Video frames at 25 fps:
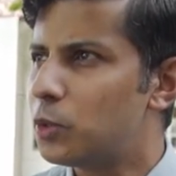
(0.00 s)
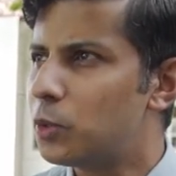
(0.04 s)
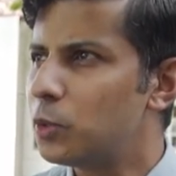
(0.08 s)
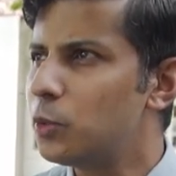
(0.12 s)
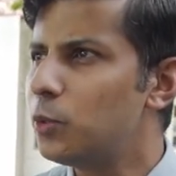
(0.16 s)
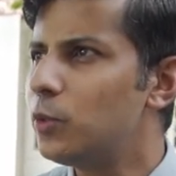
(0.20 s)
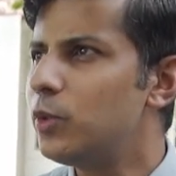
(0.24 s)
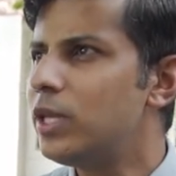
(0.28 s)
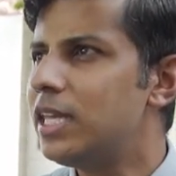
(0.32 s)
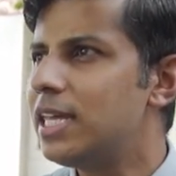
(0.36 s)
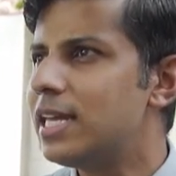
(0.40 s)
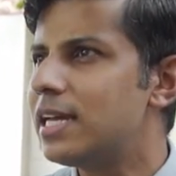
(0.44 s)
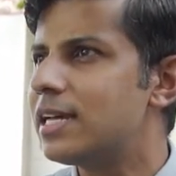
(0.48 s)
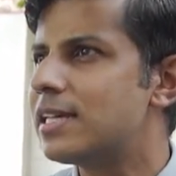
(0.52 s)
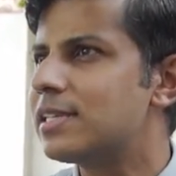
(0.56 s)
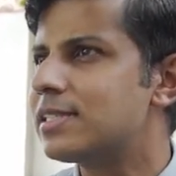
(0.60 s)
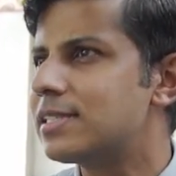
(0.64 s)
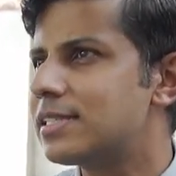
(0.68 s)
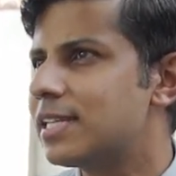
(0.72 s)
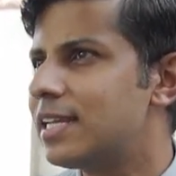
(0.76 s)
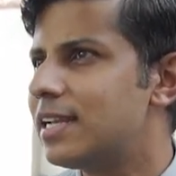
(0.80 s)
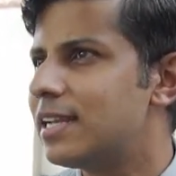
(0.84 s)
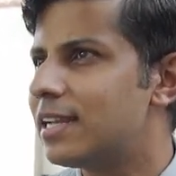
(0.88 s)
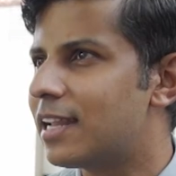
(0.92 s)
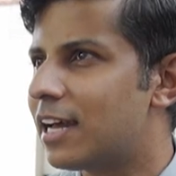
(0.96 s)
two
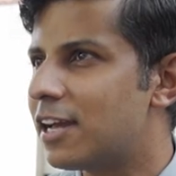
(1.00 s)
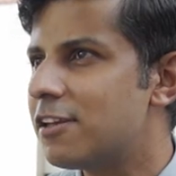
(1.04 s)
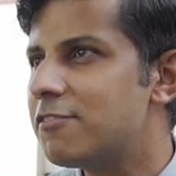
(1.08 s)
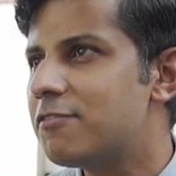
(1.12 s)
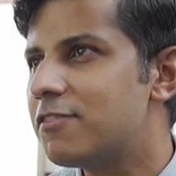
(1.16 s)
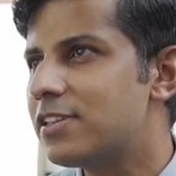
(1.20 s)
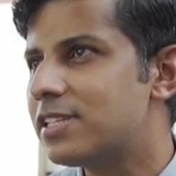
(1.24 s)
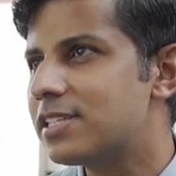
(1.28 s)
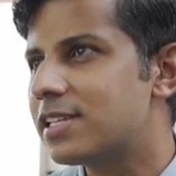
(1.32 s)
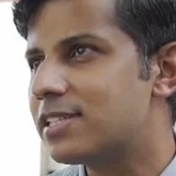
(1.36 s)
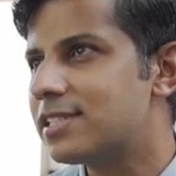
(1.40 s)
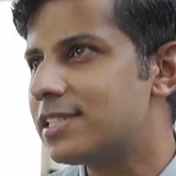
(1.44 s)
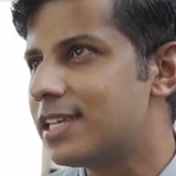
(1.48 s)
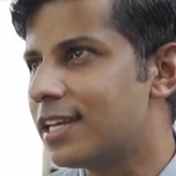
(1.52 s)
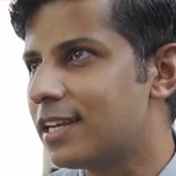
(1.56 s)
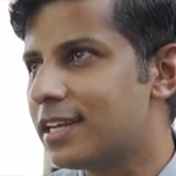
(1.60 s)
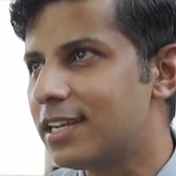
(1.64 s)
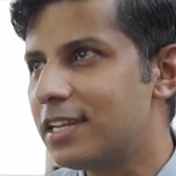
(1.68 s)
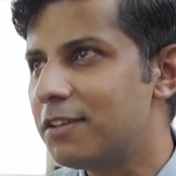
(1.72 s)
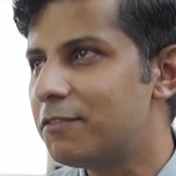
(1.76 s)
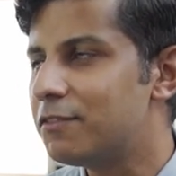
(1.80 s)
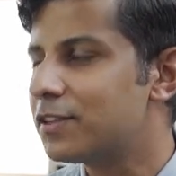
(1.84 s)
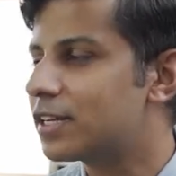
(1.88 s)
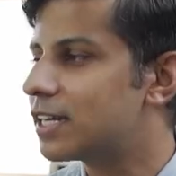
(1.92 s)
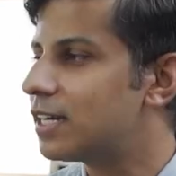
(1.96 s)
years in life is a
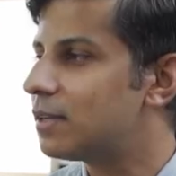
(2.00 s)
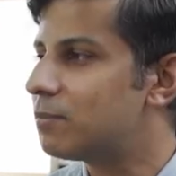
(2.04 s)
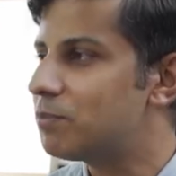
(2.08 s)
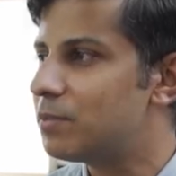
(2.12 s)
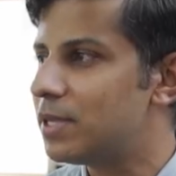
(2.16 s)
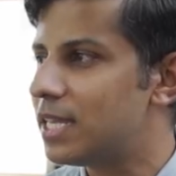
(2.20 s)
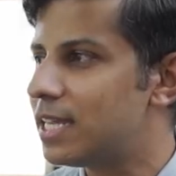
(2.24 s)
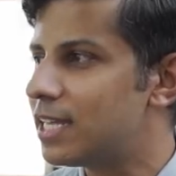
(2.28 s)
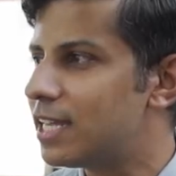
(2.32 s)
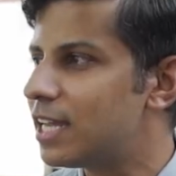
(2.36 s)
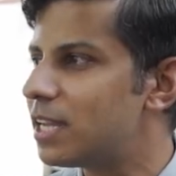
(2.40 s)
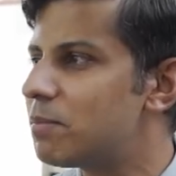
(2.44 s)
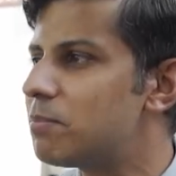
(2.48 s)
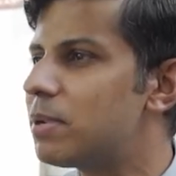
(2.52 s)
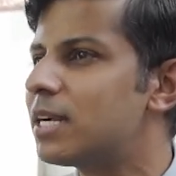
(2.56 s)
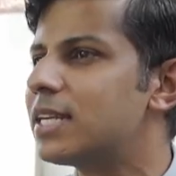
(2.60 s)
significant period,